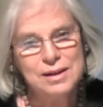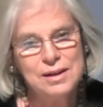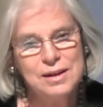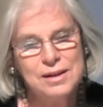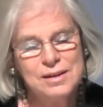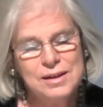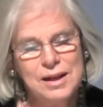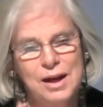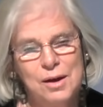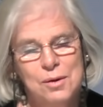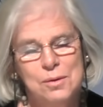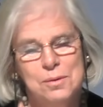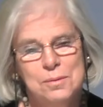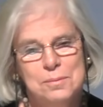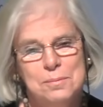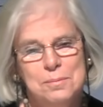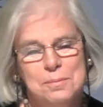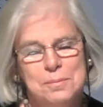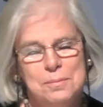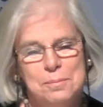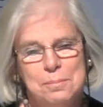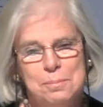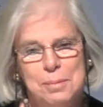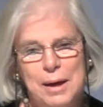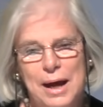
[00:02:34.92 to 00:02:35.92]
Now,
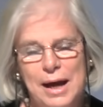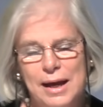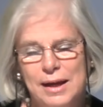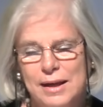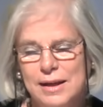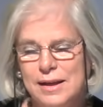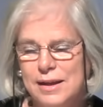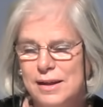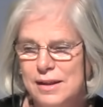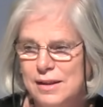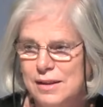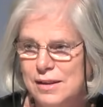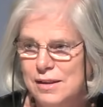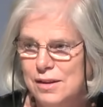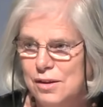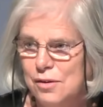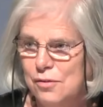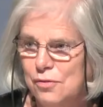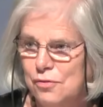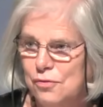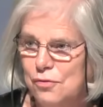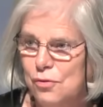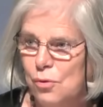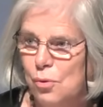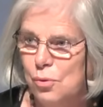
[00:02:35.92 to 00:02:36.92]
back in the
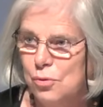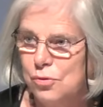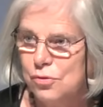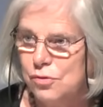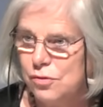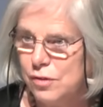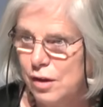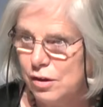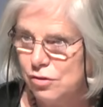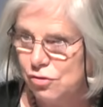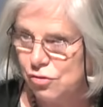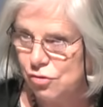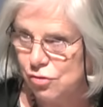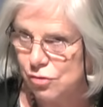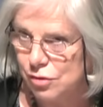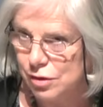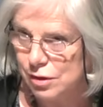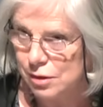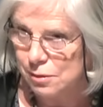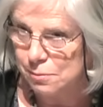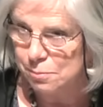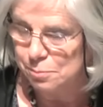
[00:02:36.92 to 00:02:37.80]
4th century